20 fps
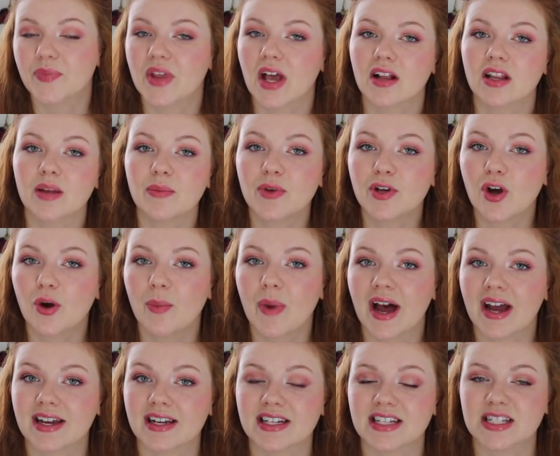Now let me go
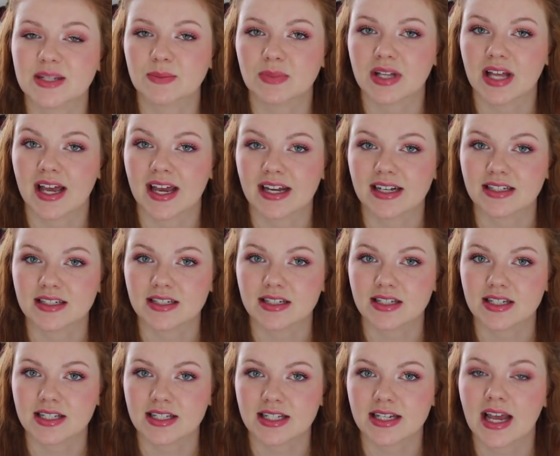back and explain
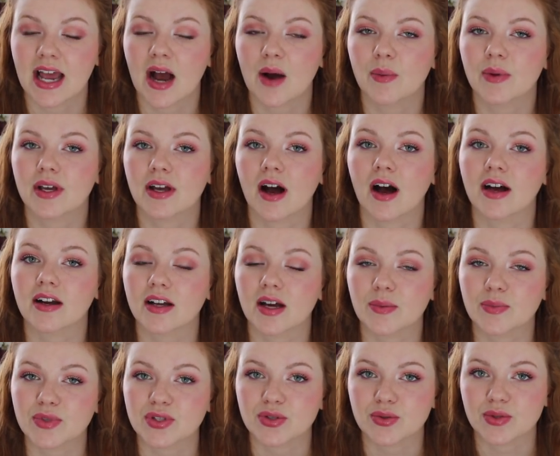to see how we got
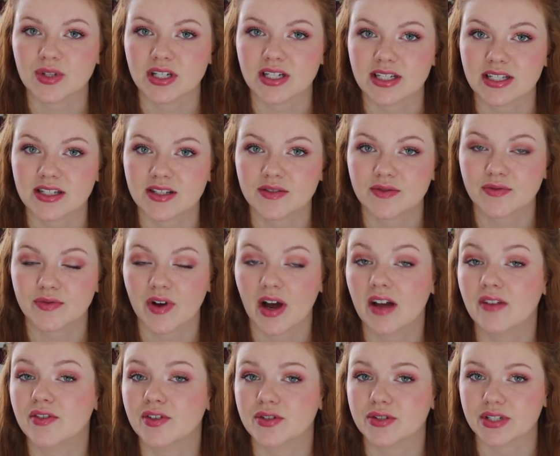up to this
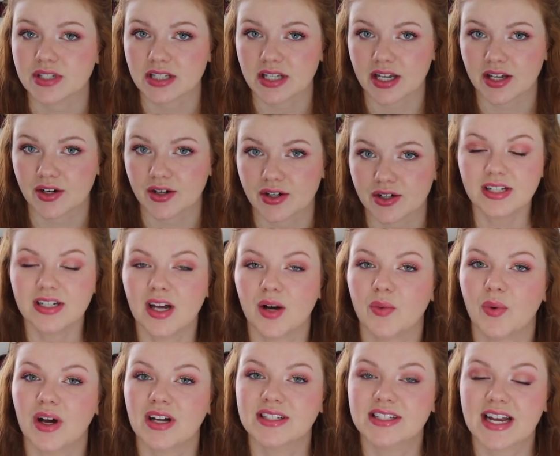five years later.
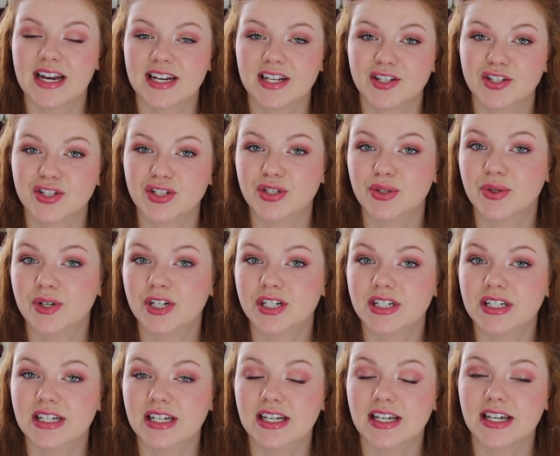Now while dating
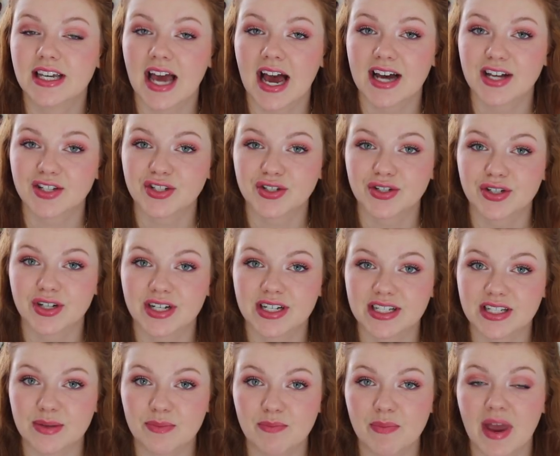Stewart, he cast her
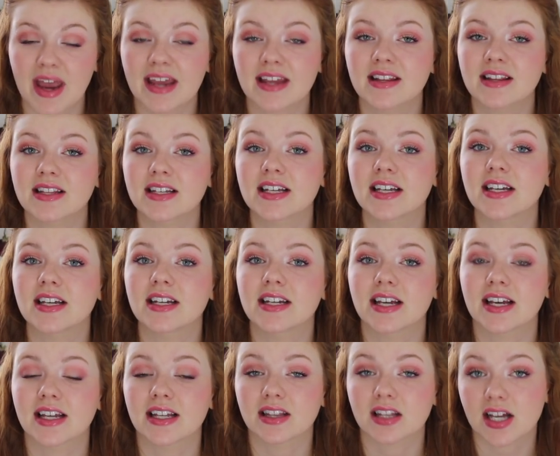as the main lead
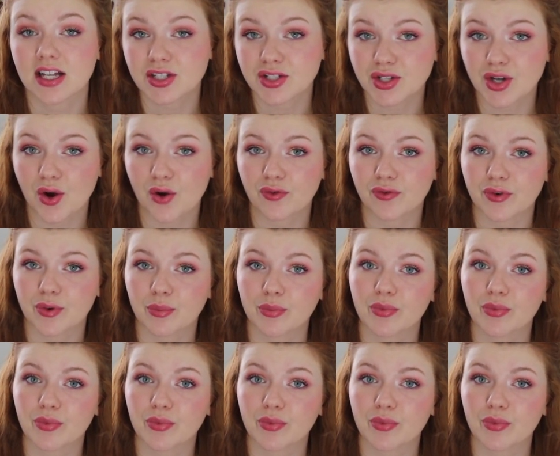in Let's Go for